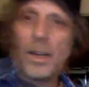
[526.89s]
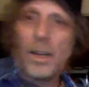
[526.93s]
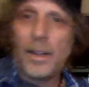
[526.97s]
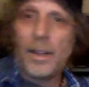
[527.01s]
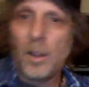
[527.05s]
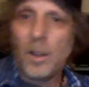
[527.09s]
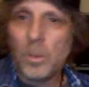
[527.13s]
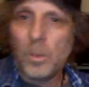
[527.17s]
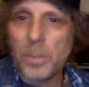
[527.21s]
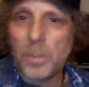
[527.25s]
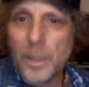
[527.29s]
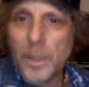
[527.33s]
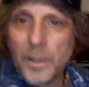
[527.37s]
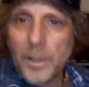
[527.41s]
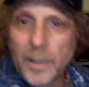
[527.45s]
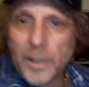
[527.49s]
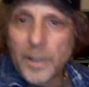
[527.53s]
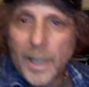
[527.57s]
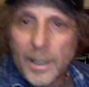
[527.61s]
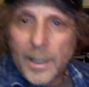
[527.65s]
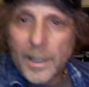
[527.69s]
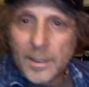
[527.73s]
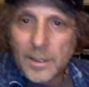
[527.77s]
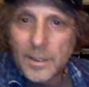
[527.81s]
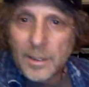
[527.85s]
hope that you're
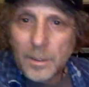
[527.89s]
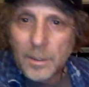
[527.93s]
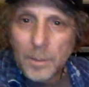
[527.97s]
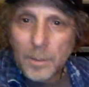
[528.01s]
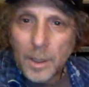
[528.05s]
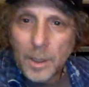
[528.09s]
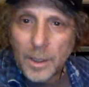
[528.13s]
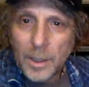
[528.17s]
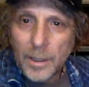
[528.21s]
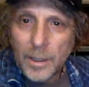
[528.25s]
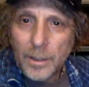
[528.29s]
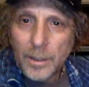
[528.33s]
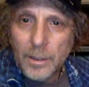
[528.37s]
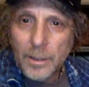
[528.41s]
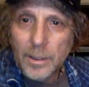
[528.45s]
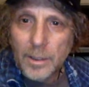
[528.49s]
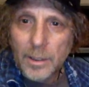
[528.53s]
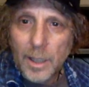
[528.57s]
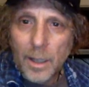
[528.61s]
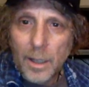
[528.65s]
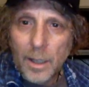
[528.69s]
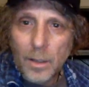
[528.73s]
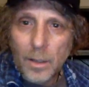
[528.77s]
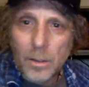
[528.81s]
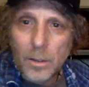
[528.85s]
getting some clear
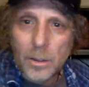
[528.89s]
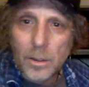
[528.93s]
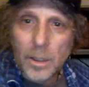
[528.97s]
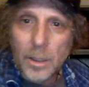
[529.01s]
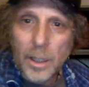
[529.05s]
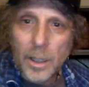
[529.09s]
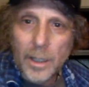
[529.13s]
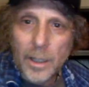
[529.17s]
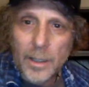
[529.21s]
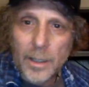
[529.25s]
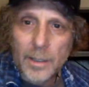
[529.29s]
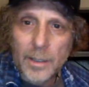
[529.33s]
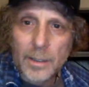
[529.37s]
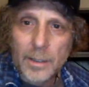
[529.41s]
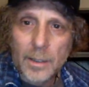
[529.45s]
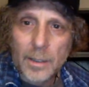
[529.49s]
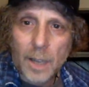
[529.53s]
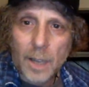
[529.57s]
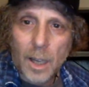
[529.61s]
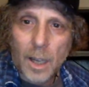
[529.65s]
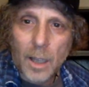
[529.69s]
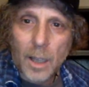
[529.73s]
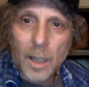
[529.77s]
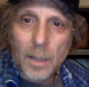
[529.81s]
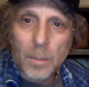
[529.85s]
sound and it's
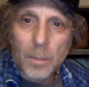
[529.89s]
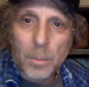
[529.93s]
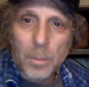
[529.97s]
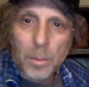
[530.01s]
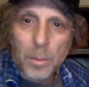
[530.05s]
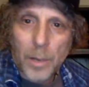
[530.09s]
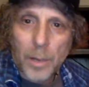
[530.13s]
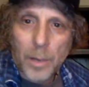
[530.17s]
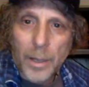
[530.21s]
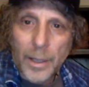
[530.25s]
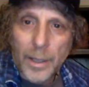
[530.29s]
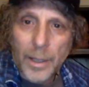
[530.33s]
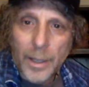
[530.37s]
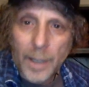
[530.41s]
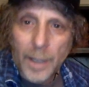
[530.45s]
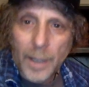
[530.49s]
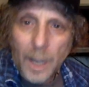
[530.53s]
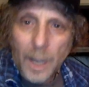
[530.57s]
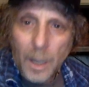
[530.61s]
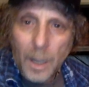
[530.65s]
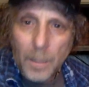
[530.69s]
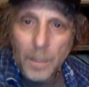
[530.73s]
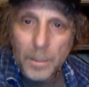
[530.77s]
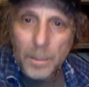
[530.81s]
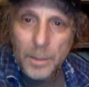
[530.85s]
not breaking
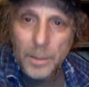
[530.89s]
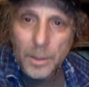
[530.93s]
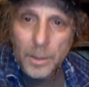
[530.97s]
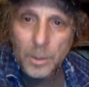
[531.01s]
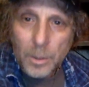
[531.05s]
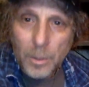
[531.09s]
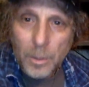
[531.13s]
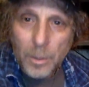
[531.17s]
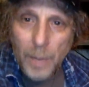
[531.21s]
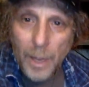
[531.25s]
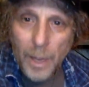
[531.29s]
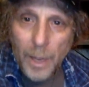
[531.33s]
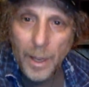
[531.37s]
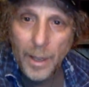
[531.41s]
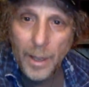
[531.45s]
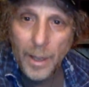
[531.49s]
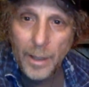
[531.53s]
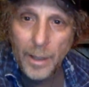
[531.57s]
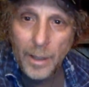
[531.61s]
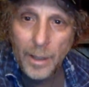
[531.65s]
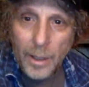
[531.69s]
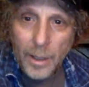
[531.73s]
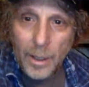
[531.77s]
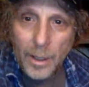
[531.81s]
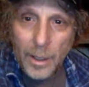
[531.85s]
up too
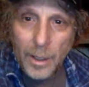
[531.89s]
bad.